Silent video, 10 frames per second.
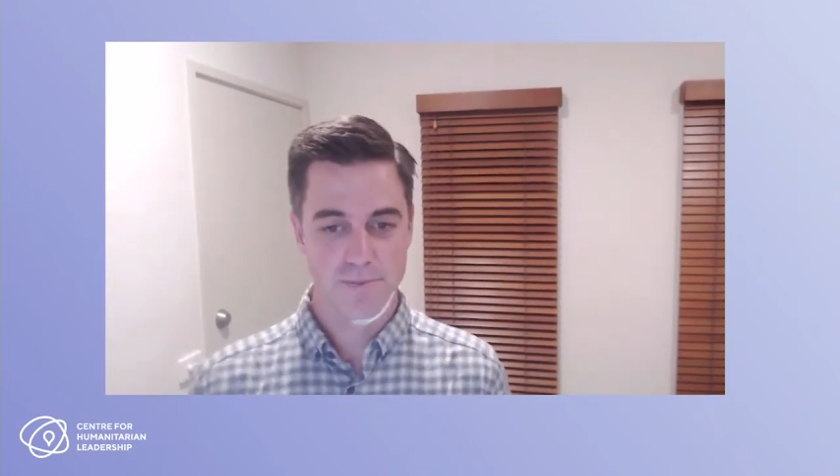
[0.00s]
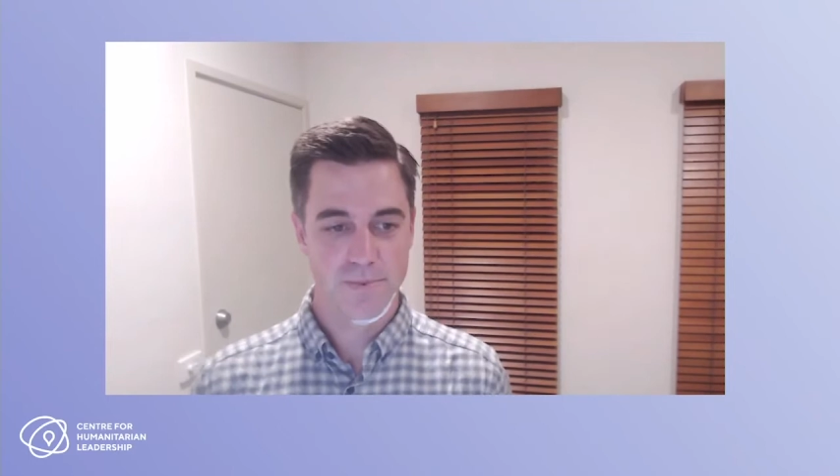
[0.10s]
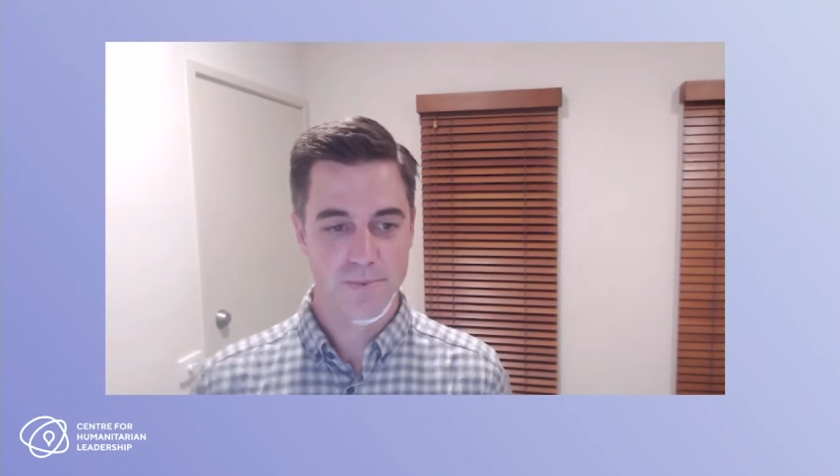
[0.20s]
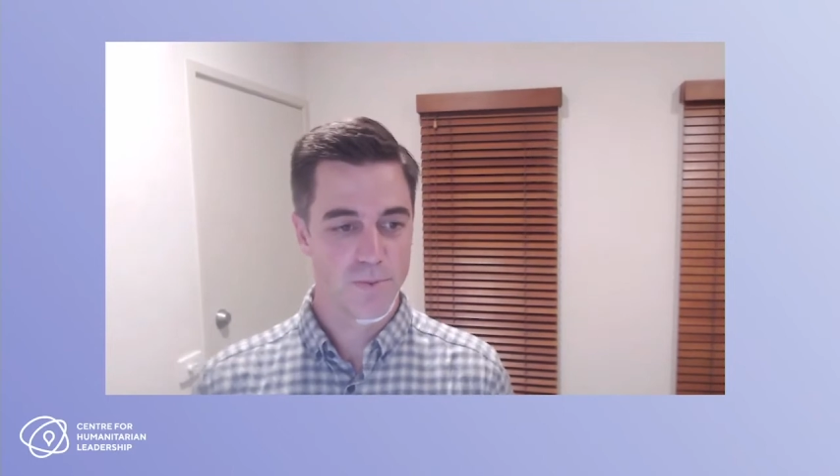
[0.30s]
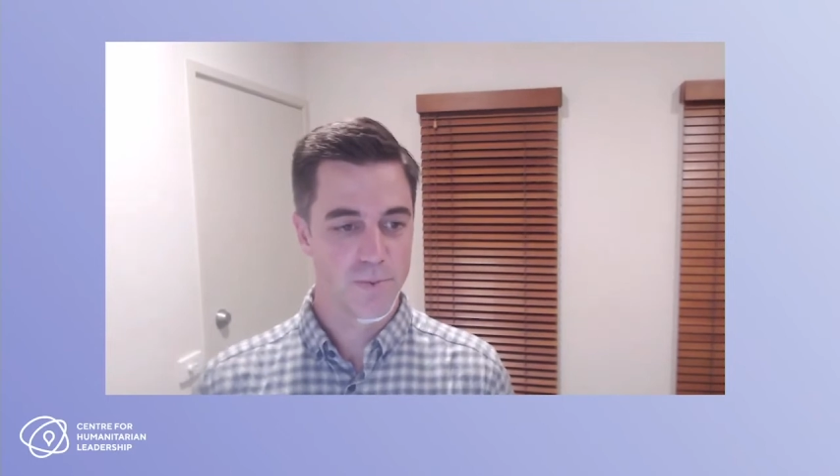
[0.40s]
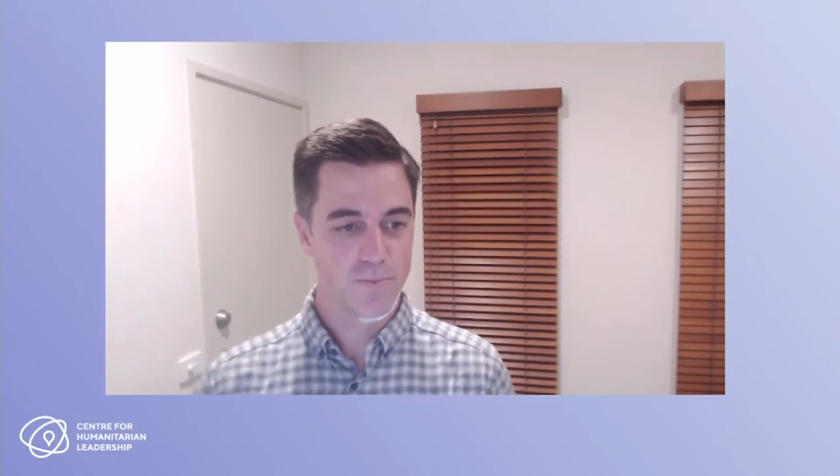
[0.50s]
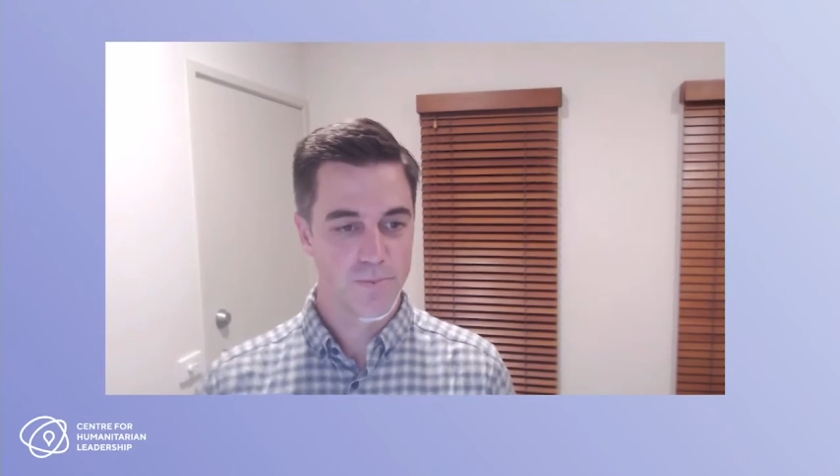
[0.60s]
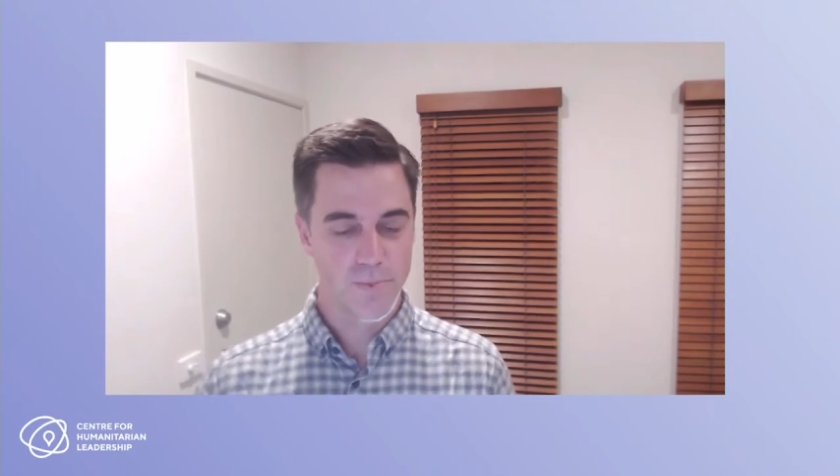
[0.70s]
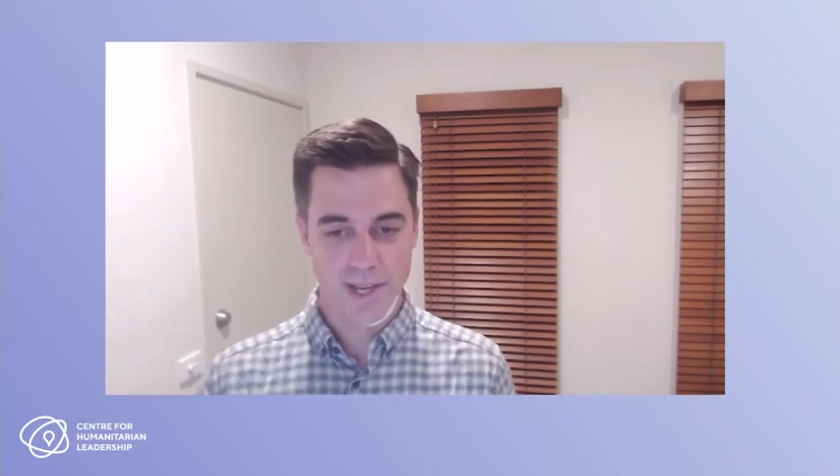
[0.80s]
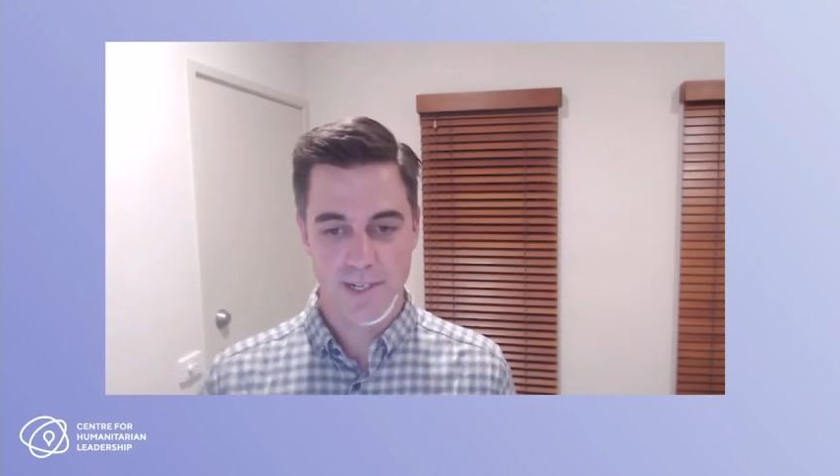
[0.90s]
We
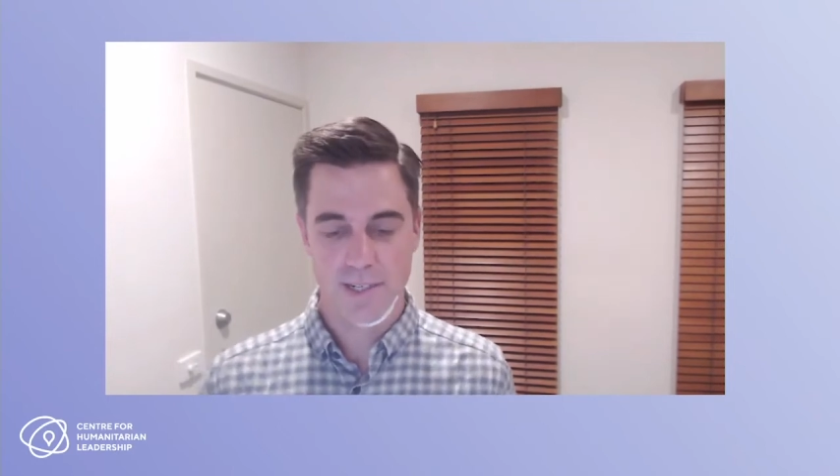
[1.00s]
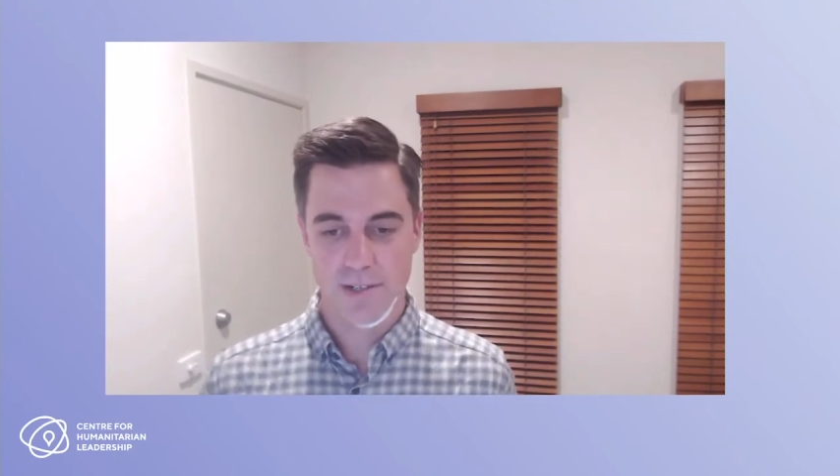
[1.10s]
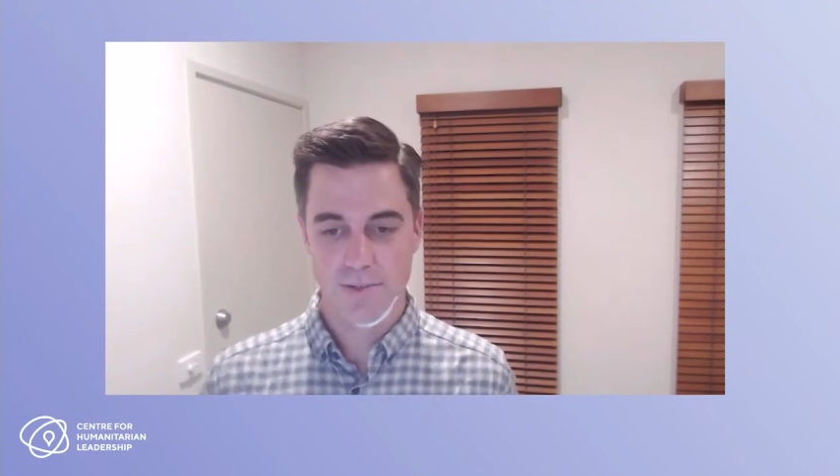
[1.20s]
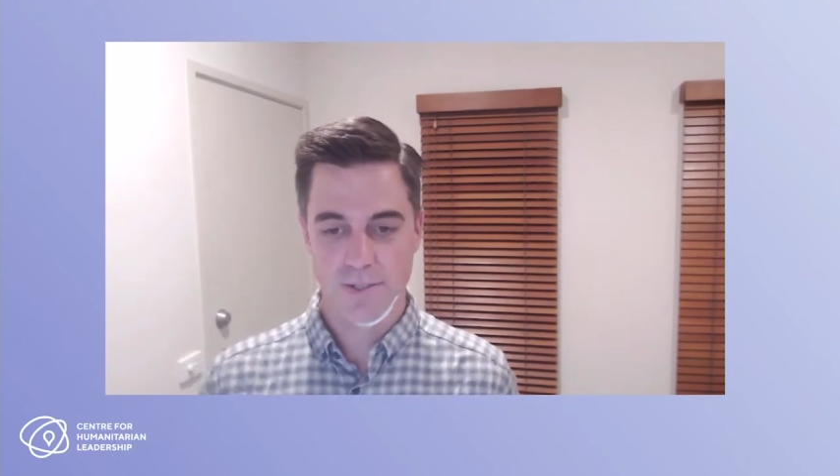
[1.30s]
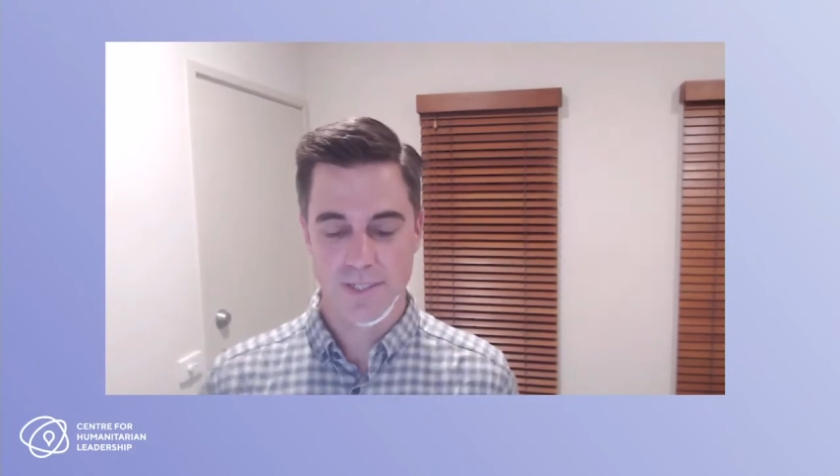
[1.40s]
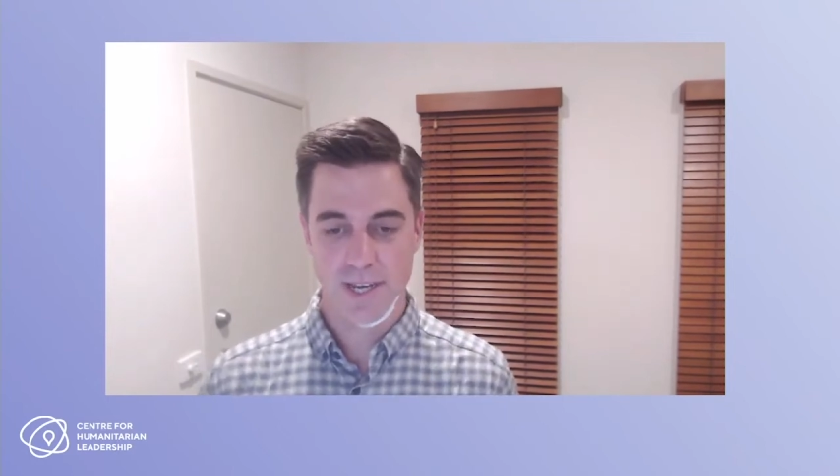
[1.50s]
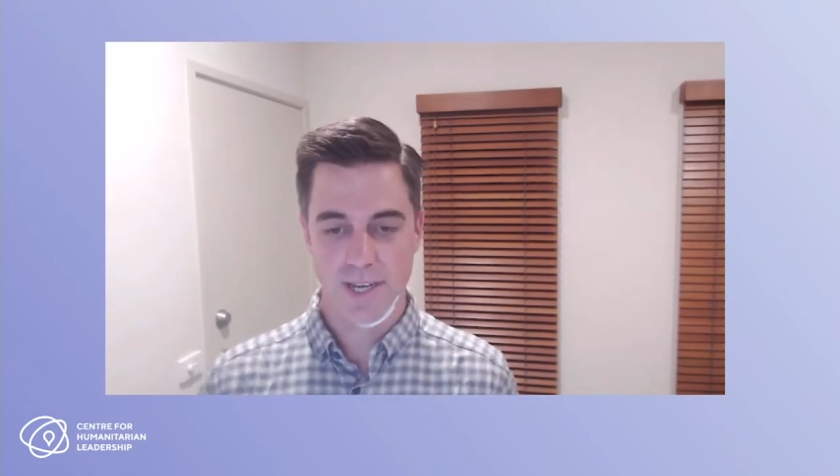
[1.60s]
need digital standards